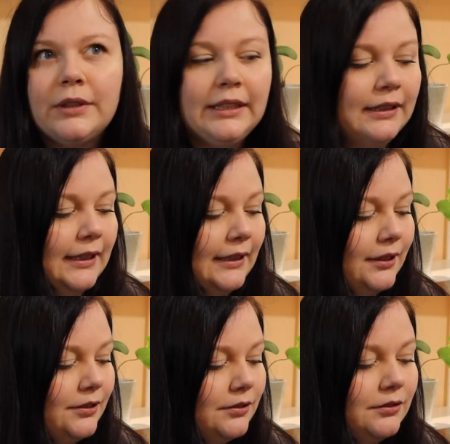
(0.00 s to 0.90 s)
But really, like,
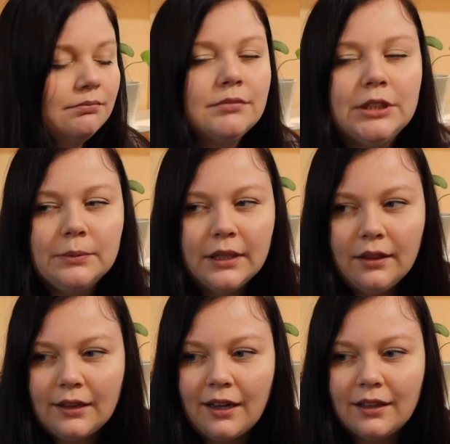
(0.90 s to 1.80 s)
who would
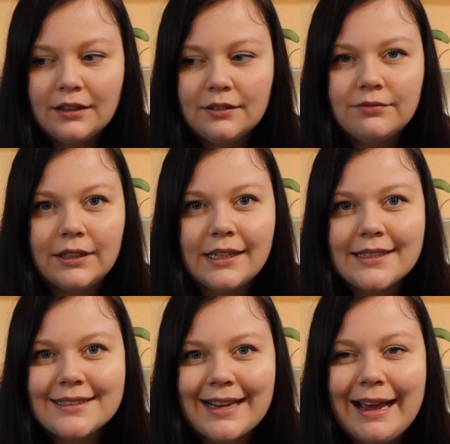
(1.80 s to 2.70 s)
have thought the
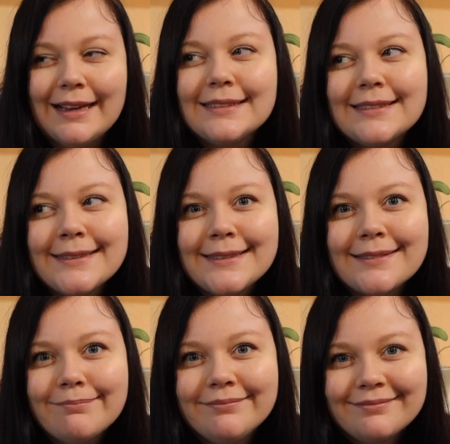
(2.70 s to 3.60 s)
fungus gnats?